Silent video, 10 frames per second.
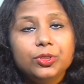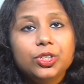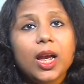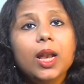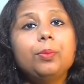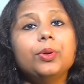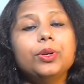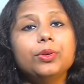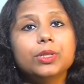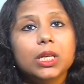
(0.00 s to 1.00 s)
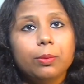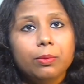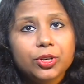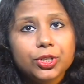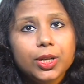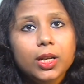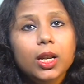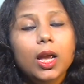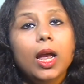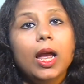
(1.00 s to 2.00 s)
child producing machine,
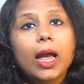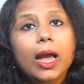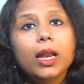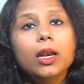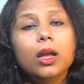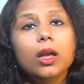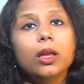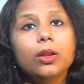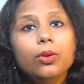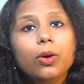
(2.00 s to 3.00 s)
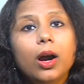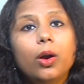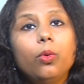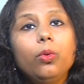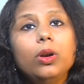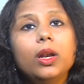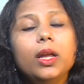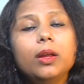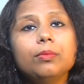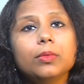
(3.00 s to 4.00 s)
and her
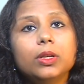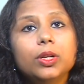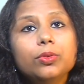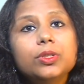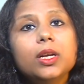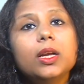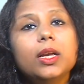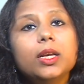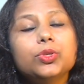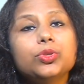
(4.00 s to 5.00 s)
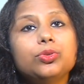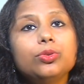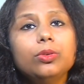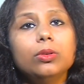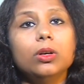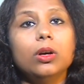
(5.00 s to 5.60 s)
only duty is to